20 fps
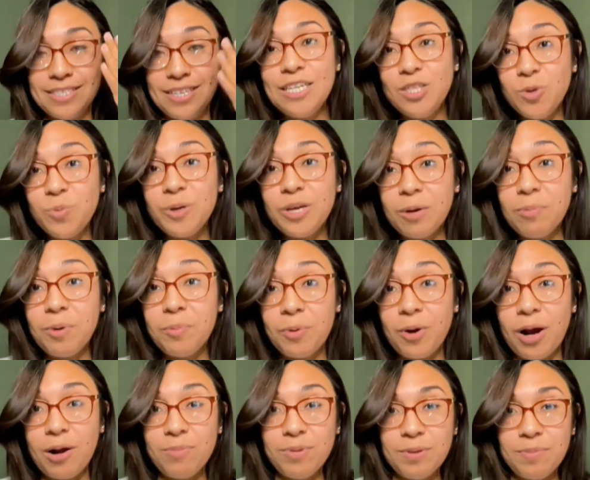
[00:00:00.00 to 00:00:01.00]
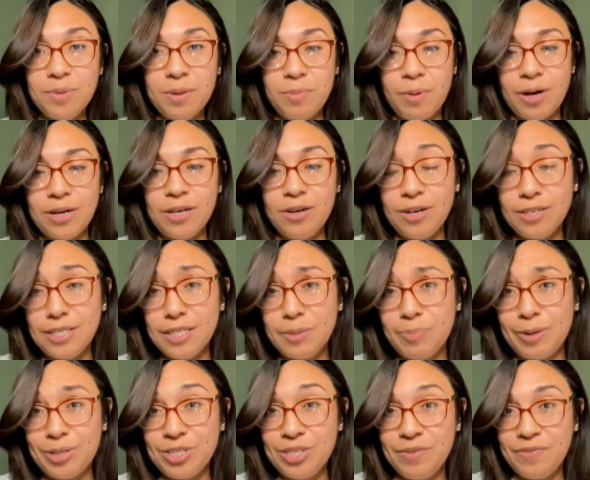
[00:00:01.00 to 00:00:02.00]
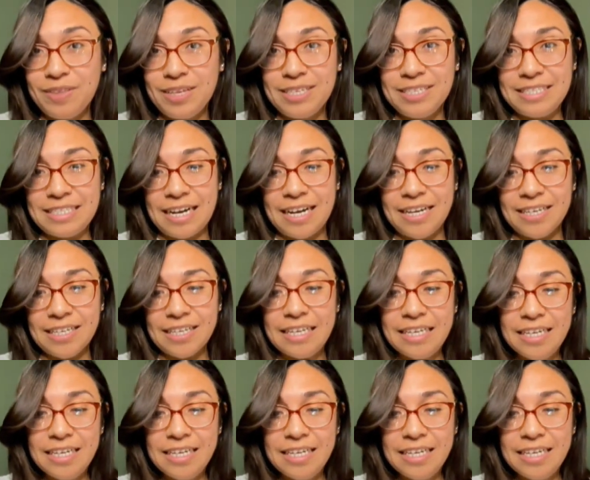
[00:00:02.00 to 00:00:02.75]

They do become a problem, the bodyguards, especially if they stack.